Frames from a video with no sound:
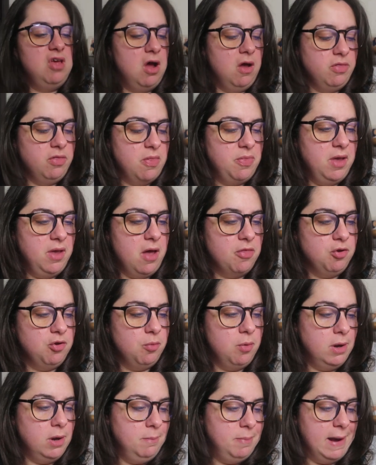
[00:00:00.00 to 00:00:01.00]
tell, than the other
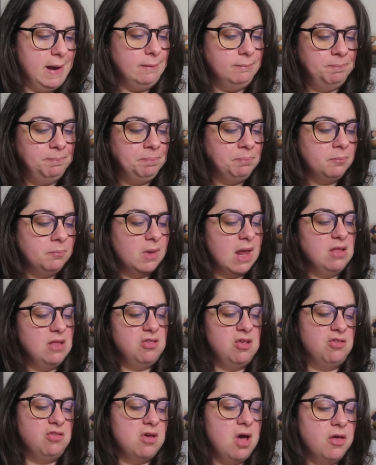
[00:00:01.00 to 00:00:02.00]
one, but it
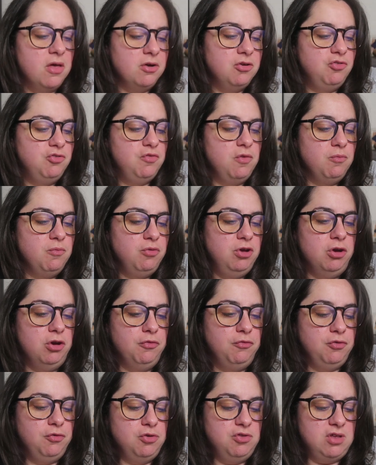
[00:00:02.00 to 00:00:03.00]
says colors from real
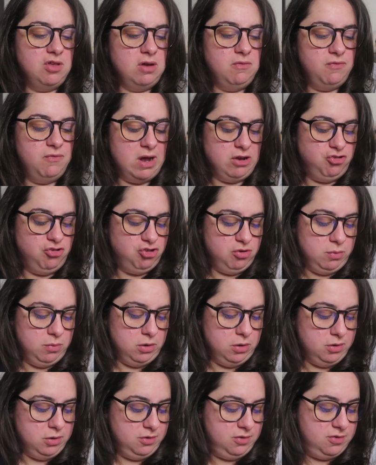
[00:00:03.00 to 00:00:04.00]
fruits and
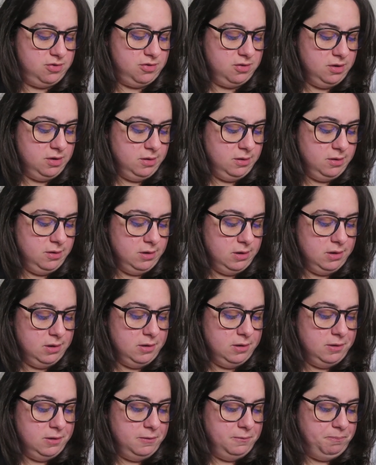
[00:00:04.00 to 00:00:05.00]
vegetables.
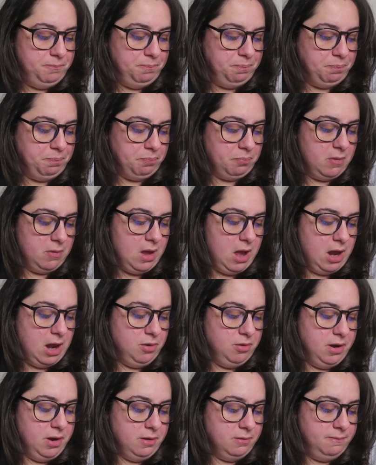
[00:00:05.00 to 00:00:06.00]
I
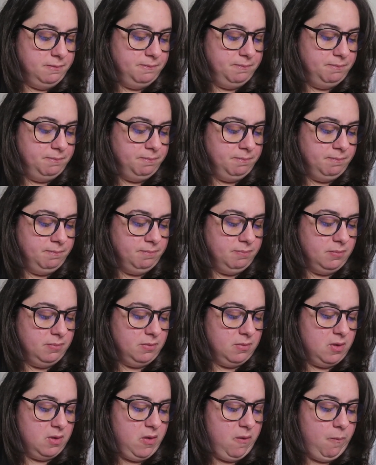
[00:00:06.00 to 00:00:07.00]
don't know.
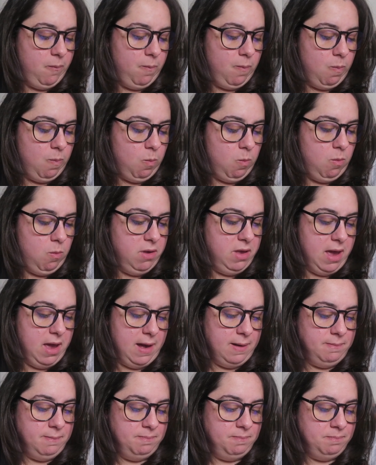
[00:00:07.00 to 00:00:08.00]

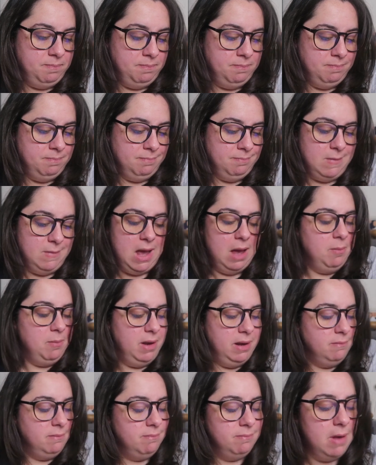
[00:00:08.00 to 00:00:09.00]
Yeah, I
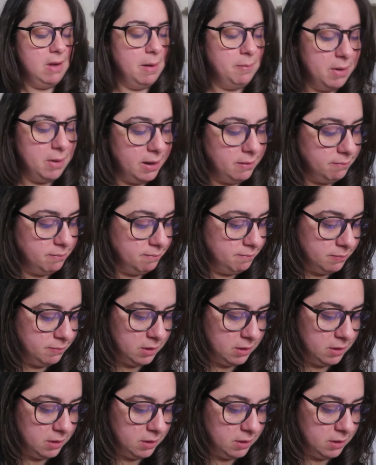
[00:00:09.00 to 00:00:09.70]
mean, I'm not,